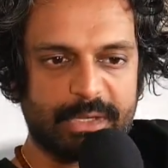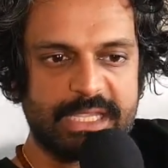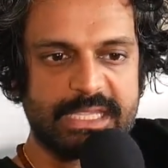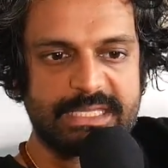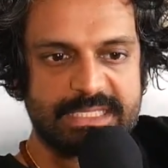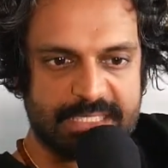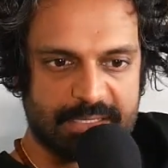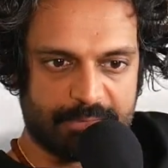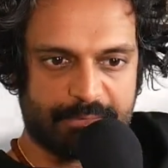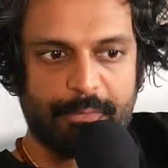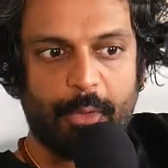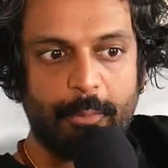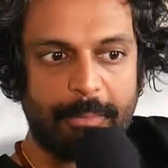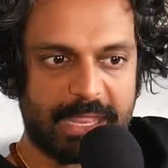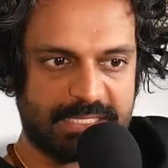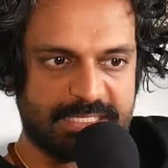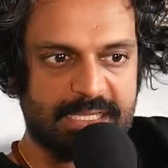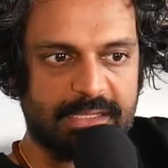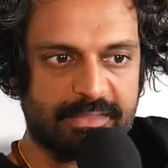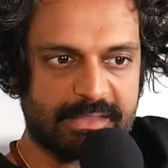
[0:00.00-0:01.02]
he's
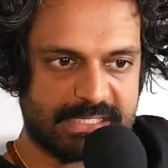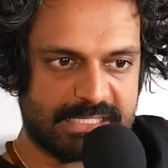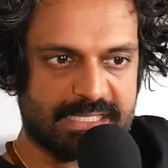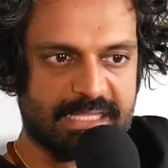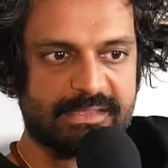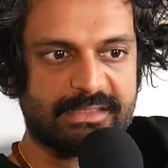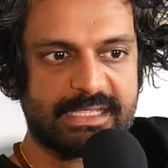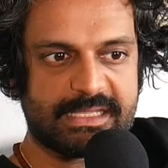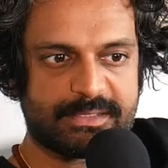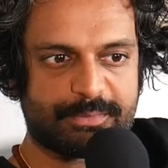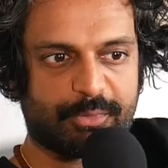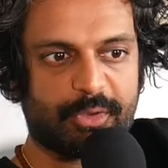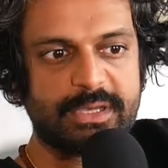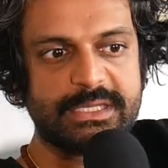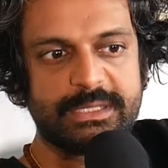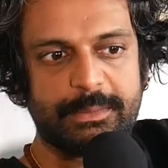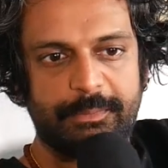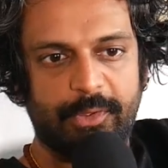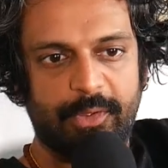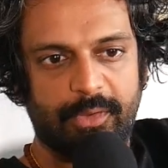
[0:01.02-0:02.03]
fomenting these
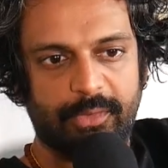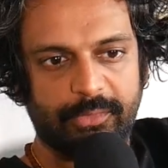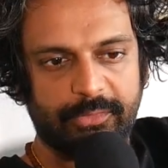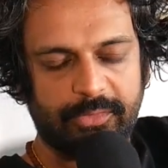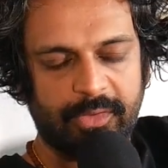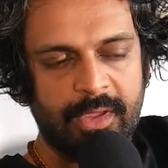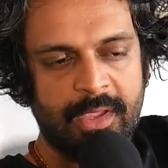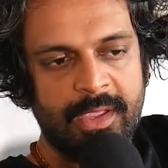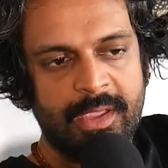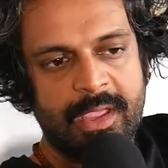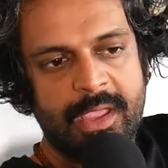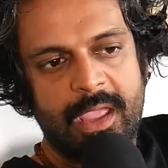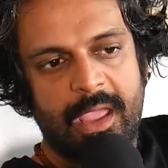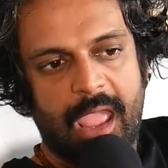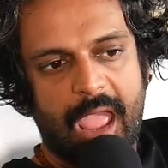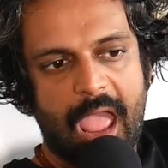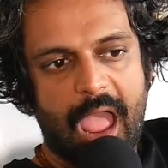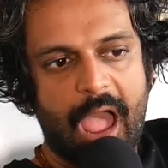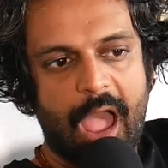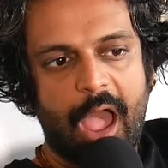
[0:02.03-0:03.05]
principles.
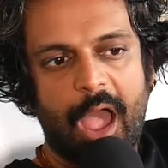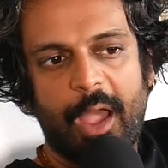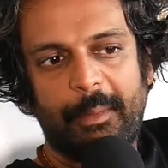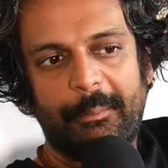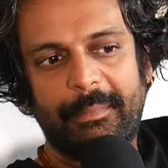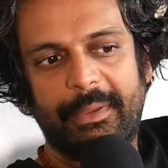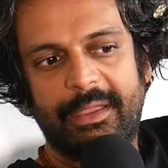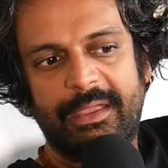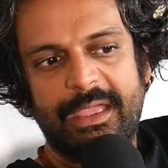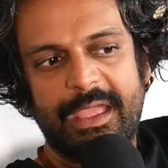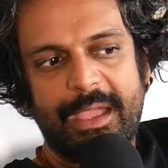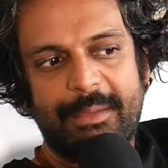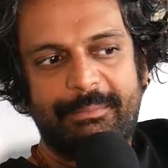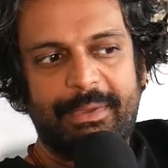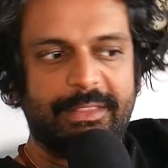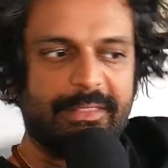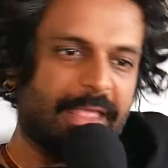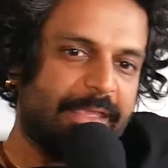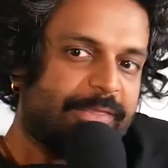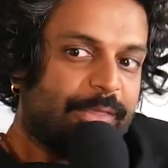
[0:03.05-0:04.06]

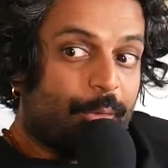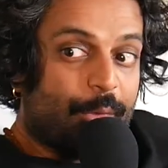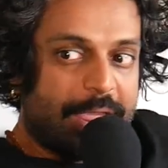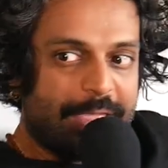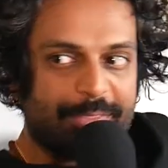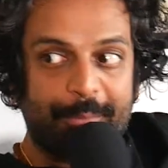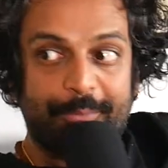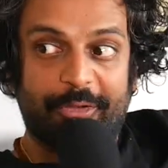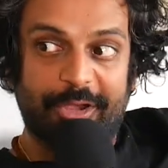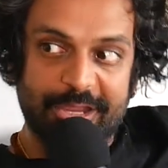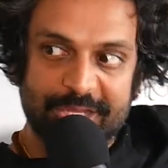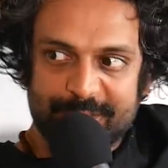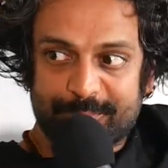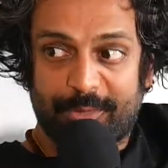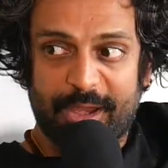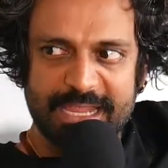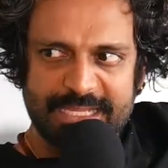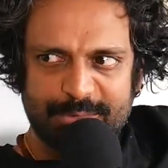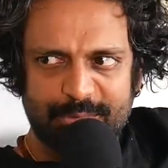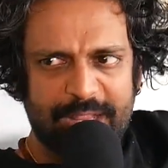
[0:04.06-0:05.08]
But like the way the British
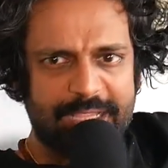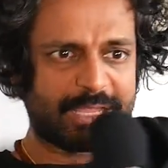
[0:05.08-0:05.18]
press were